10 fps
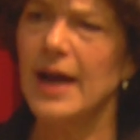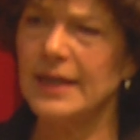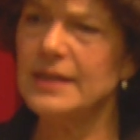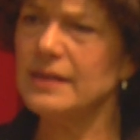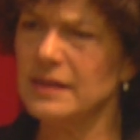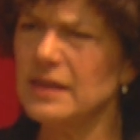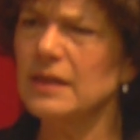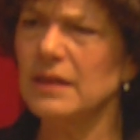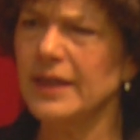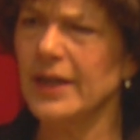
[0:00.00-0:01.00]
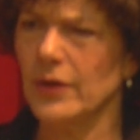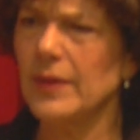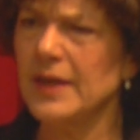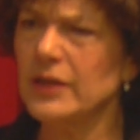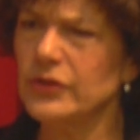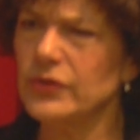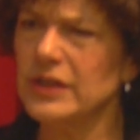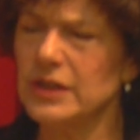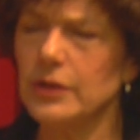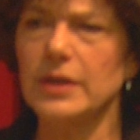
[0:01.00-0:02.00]
and is still here at the Elstree
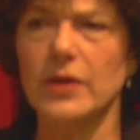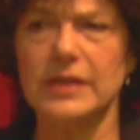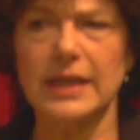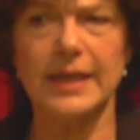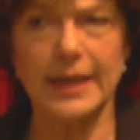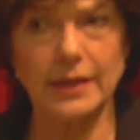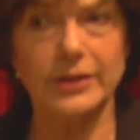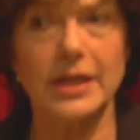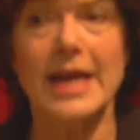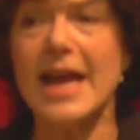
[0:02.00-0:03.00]
Studios and in England.